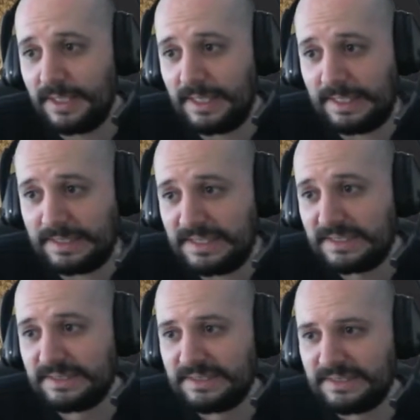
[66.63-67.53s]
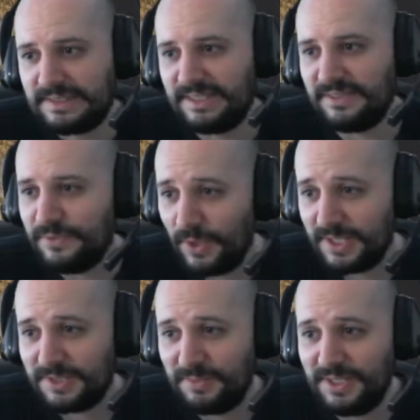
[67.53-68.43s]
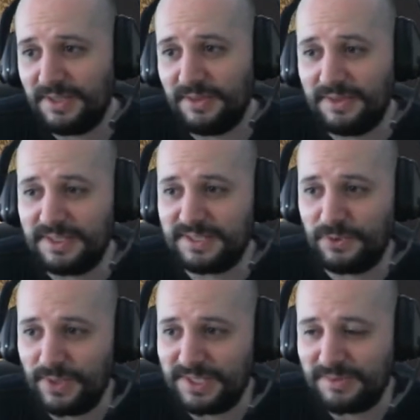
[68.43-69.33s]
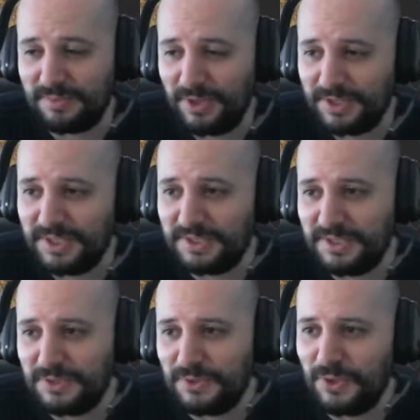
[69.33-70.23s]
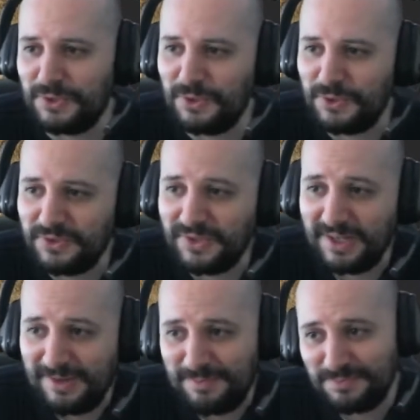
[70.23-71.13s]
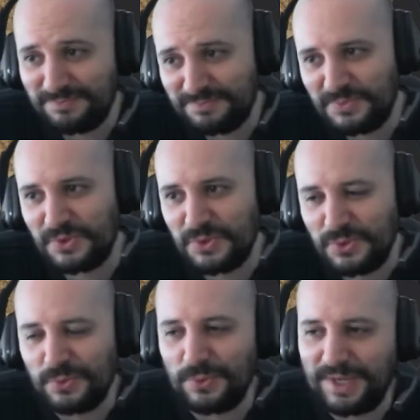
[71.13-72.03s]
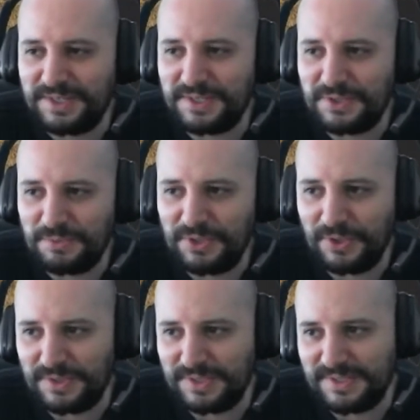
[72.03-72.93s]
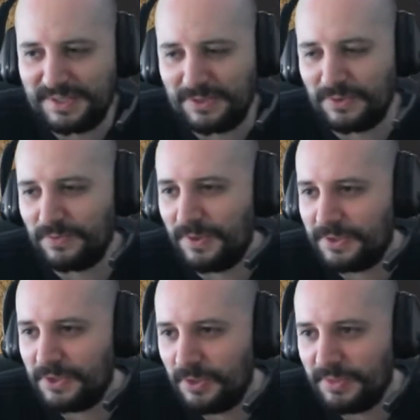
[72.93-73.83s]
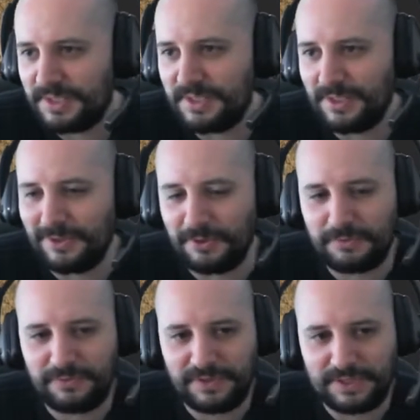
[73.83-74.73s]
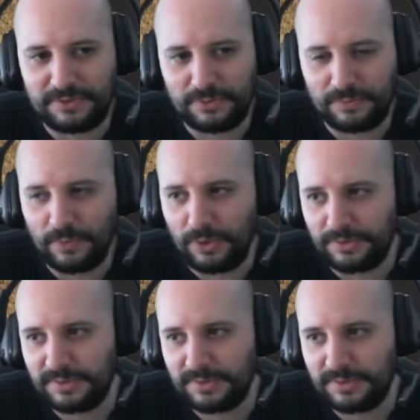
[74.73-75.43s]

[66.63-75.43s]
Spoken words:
And if you ask me, this quest marker did not look too great, to be honest. It looked very comic-y and not fitting to the world.